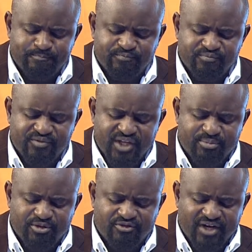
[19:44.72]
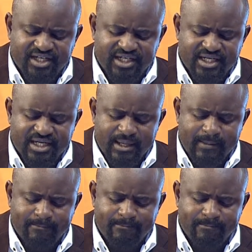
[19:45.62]
they provided
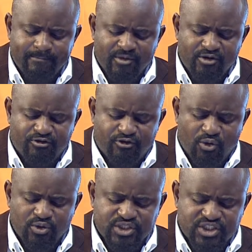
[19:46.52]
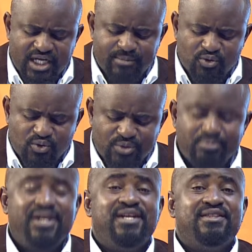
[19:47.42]
for some good
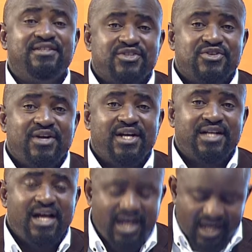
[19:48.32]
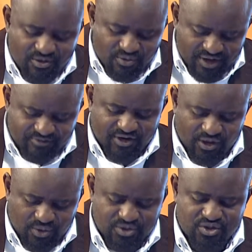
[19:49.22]
money in this grant. However,
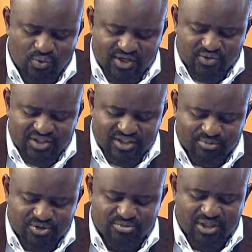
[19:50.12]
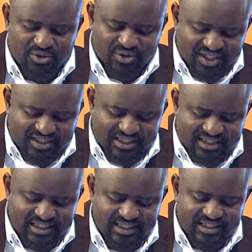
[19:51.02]
also what was supposed to be
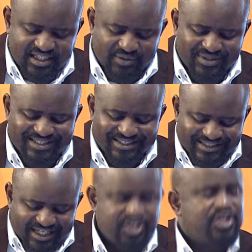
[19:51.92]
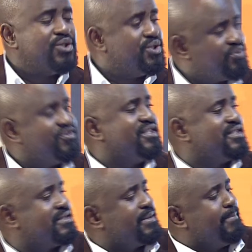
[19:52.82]
allocated, there was a deduction to
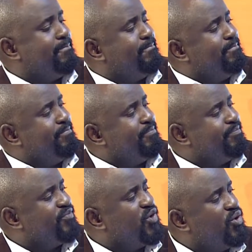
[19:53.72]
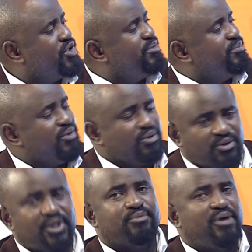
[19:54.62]
this. old people
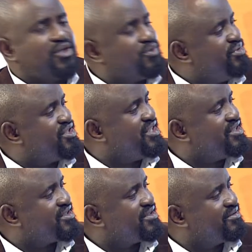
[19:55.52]
going back to business?